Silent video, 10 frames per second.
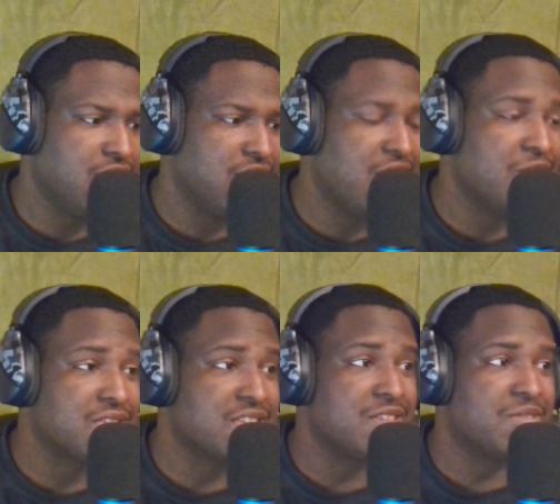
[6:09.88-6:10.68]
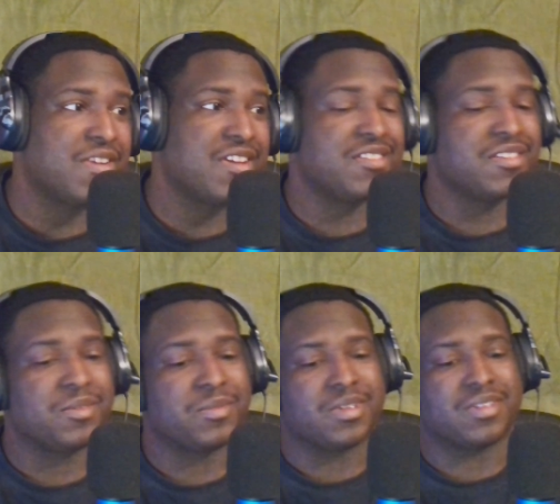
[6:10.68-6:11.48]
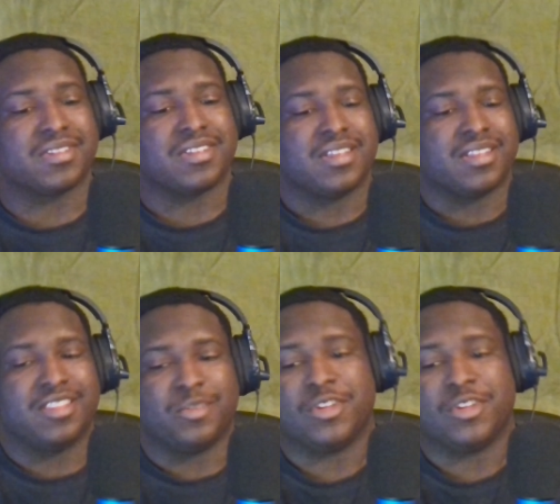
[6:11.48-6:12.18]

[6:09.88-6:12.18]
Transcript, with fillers: that was tough right there, man. Let